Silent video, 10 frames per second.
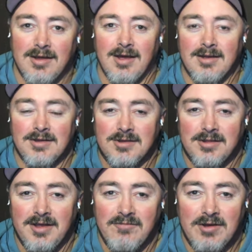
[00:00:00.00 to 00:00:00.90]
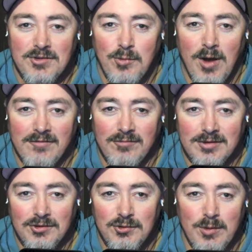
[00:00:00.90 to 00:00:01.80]
and is leaving his wife
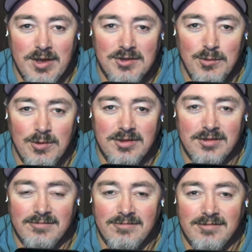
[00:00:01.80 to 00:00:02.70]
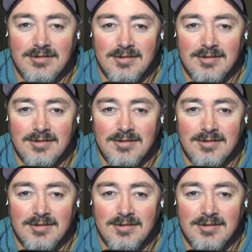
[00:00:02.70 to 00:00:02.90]
with 2 weeks worth of